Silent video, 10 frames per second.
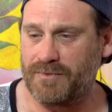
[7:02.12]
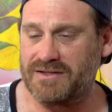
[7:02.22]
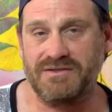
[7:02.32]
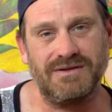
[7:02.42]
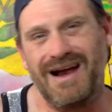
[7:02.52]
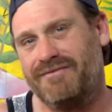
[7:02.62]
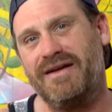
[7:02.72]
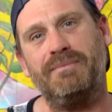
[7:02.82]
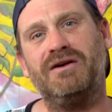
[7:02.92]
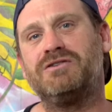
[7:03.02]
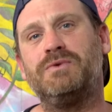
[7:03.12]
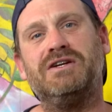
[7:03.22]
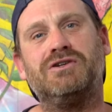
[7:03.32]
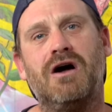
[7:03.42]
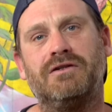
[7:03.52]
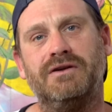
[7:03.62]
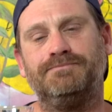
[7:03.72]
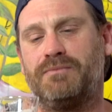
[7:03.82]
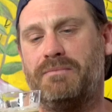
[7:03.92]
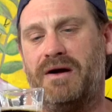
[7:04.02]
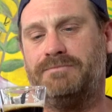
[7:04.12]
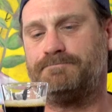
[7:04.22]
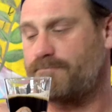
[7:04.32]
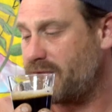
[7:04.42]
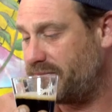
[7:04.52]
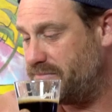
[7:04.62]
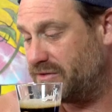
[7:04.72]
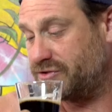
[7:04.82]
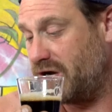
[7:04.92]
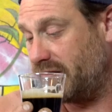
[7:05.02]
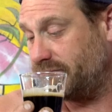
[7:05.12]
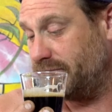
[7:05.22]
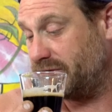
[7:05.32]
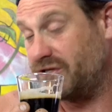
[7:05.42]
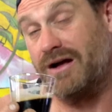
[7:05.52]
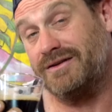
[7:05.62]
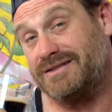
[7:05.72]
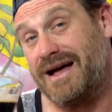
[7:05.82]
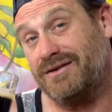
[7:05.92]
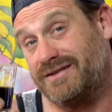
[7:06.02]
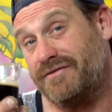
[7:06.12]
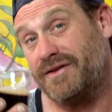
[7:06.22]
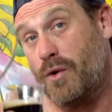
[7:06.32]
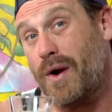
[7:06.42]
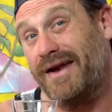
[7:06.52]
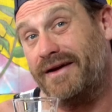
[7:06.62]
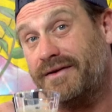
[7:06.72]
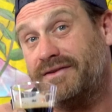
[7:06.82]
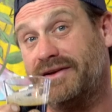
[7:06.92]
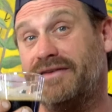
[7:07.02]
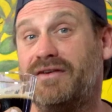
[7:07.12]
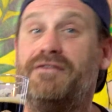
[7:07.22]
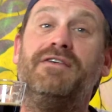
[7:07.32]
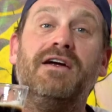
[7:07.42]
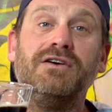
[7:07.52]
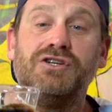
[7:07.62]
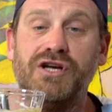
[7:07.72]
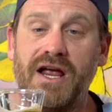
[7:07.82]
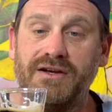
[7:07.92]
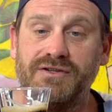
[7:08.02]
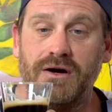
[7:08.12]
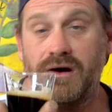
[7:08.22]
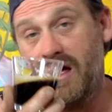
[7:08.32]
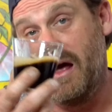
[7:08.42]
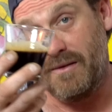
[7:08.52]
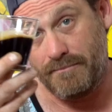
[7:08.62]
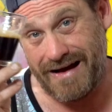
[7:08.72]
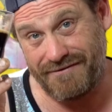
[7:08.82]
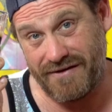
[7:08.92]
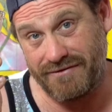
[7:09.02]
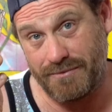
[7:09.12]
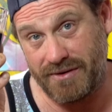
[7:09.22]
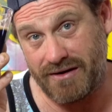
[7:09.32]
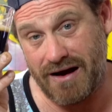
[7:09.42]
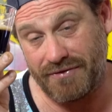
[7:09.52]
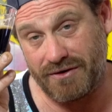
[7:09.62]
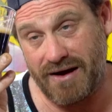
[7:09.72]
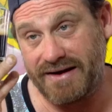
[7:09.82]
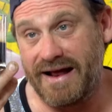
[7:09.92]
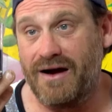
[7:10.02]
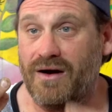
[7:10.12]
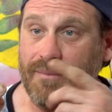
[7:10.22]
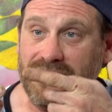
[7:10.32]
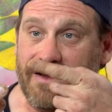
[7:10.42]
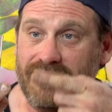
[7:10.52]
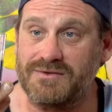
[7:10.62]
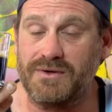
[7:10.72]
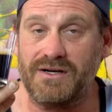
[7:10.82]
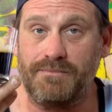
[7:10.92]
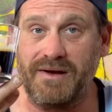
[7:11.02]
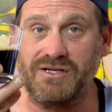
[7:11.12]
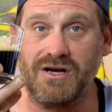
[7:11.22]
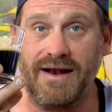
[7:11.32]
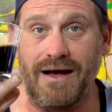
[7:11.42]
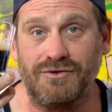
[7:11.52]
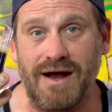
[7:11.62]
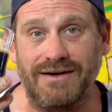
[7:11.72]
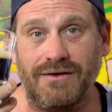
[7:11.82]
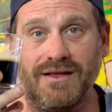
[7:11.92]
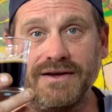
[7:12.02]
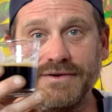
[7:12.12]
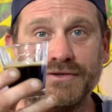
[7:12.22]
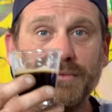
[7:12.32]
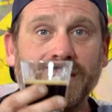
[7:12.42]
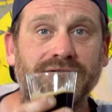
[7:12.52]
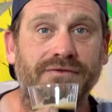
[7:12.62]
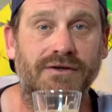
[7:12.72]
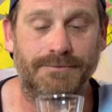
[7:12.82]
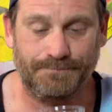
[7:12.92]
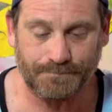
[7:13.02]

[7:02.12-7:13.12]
It's kind of like bittersweet chocolate, but milk chocolate stout is definitely a way to give it a fair shake. So my favorite beer out there right now, I'm gonna give this one a big shout out. Tractor, thank you so much for